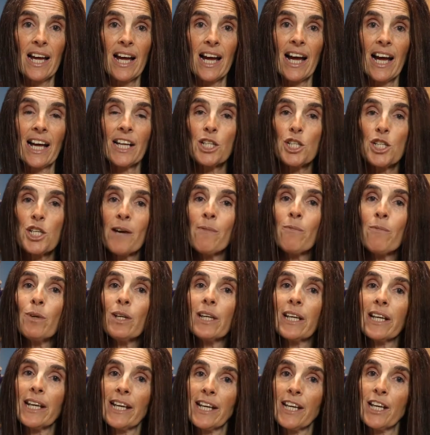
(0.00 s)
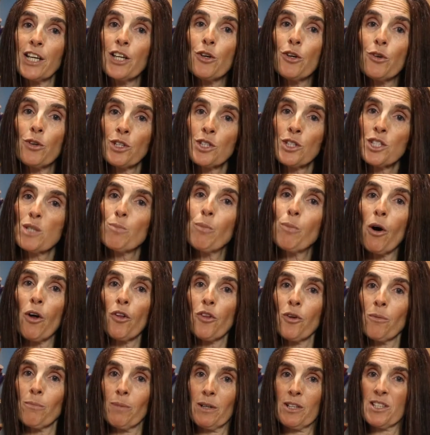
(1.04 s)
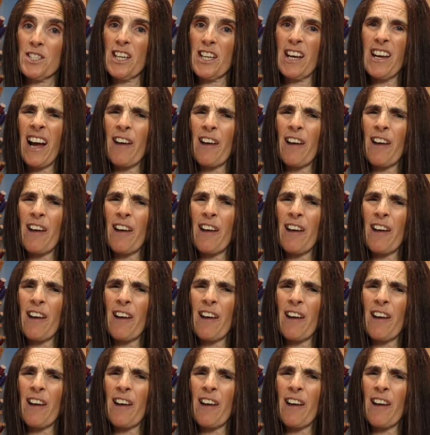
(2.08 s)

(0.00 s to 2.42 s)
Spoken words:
And generally you can spot them because they